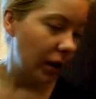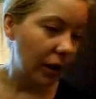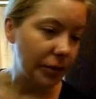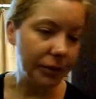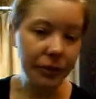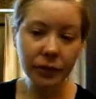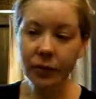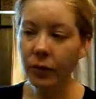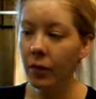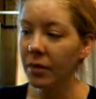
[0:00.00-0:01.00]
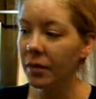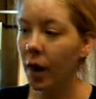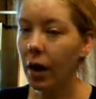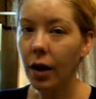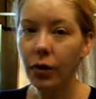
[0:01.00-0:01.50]
um,
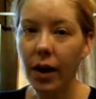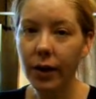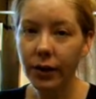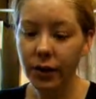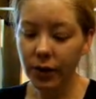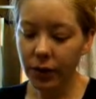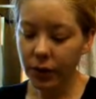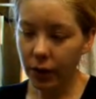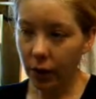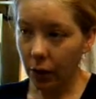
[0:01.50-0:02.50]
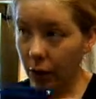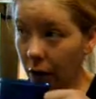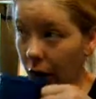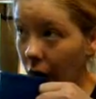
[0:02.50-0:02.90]
I got dressed. So